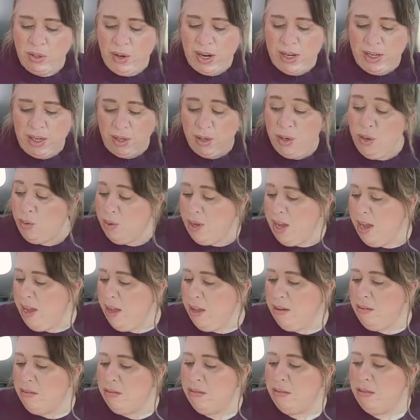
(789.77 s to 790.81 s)
or any new
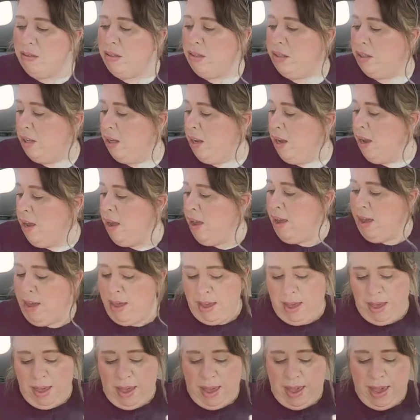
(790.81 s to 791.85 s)
candles.
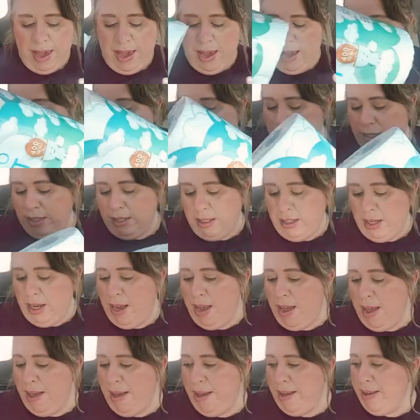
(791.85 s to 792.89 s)
And
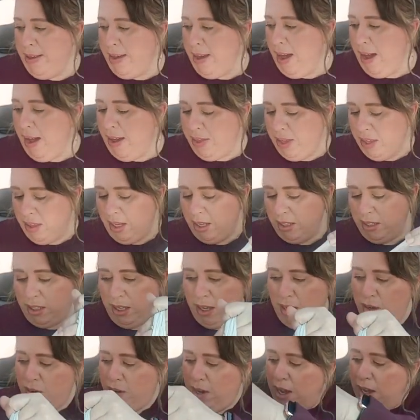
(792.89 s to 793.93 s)
yeah, I think that's
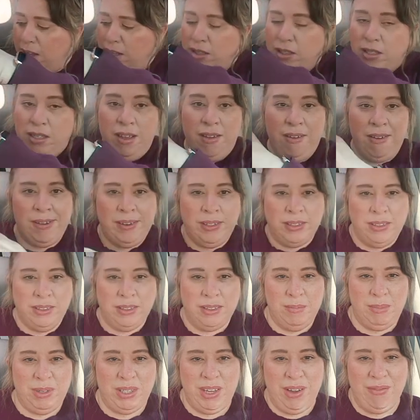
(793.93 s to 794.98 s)
it, you guys.
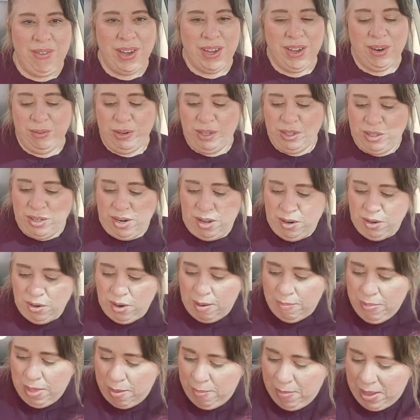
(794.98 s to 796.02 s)
Let me see if I can reach down and
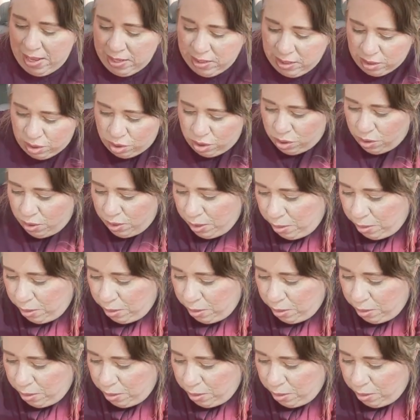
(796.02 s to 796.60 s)
grab that mask to show